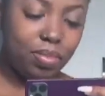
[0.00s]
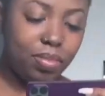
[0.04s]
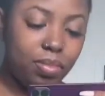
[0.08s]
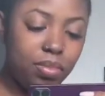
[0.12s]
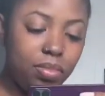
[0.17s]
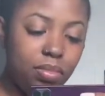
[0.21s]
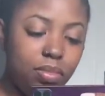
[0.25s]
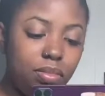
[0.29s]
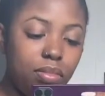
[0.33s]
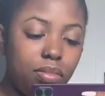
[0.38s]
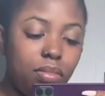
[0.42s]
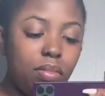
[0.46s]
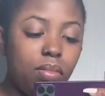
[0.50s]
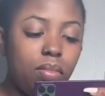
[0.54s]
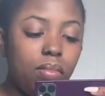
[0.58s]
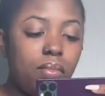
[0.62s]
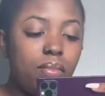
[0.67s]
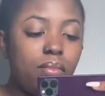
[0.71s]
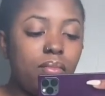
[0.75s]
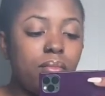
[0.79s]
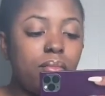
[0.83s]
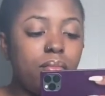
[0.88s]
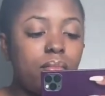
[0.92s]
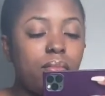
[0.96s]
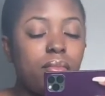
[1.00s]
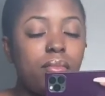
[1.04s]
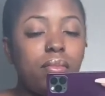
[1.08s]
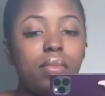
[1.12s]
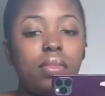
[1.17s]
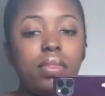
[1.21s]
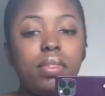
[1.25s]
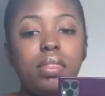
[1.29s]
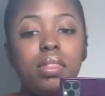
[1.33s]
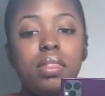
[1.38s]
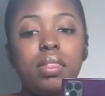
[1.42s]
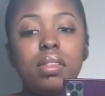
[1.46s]

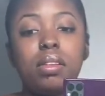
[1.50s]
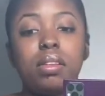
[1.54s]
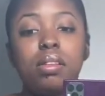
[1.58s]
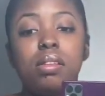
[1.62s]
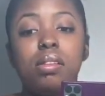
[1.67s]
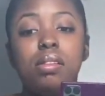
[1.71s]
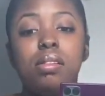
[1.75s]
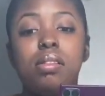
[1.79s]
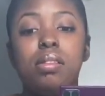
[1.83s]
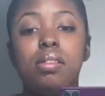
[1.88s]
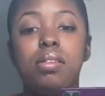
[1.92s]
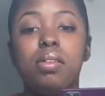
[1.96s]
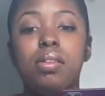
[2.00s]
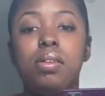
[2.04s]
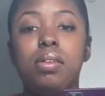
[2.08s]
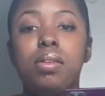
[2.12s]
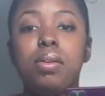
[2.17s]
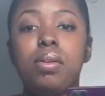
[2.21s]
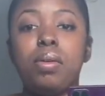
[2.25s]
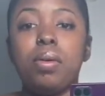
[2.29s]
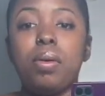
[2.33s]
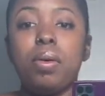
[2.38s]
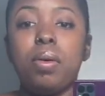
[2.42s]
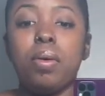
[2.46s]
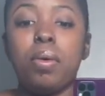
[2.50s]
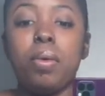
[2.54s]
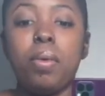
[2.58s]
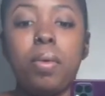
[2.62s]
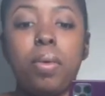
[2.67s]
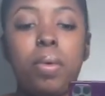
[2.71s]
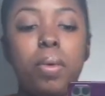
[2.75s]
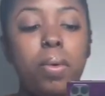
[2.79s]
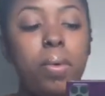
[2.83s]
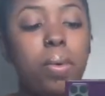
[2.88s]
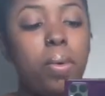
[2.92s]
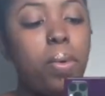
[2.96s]

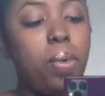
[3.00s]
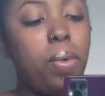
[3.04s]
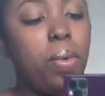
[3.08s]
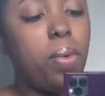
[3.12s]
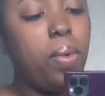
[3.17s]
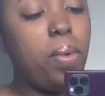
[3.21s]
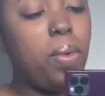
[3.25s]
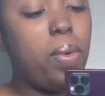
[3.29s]
(no one is talking)